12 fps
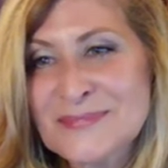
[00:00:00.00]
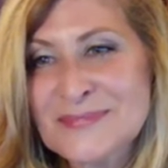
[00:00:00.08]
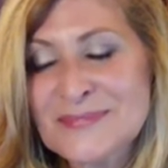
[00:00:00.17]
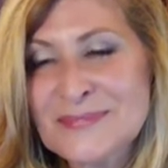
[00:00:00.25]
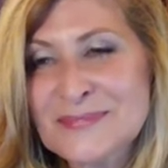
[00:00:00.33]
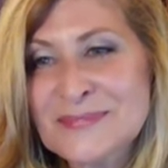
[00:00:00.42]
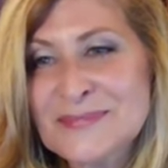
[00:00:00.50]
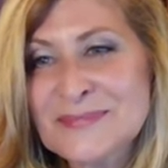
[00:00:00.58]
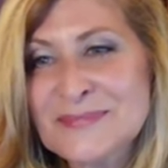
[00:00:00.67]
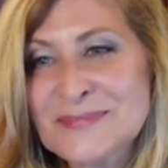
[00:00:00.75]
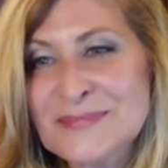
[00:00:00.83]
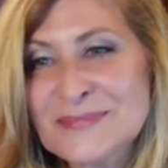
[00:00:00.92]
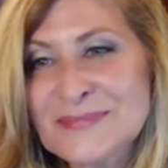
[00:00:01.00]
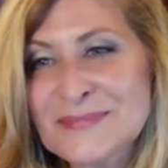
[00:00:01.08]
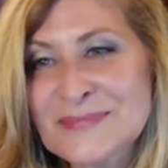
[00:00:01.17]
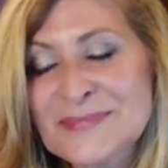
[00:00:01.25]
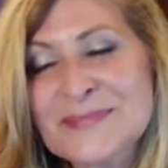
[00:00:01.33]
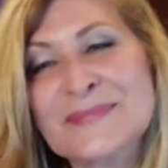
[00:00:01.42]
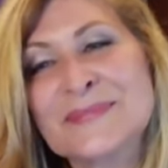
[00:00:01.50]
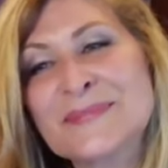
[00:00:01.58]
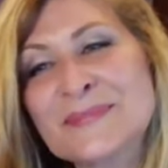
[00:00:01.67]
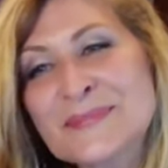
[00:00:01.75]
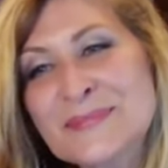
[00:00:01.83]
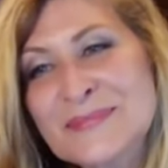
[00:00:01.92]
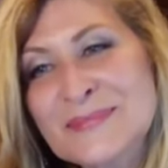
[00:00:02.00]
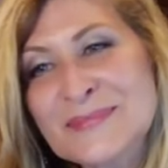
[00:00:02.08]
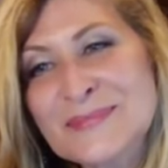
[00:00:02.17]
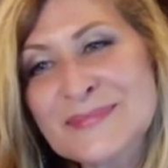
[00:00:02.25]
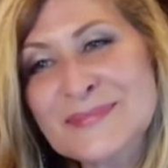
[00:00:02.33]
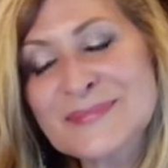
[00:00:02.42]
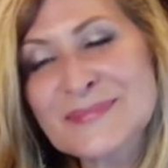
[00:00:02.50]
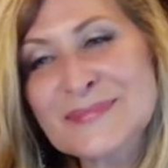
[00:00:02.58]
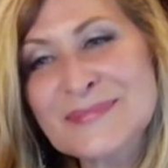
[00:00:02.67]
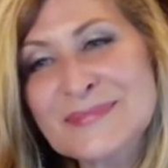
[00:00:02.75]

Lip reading: (silent)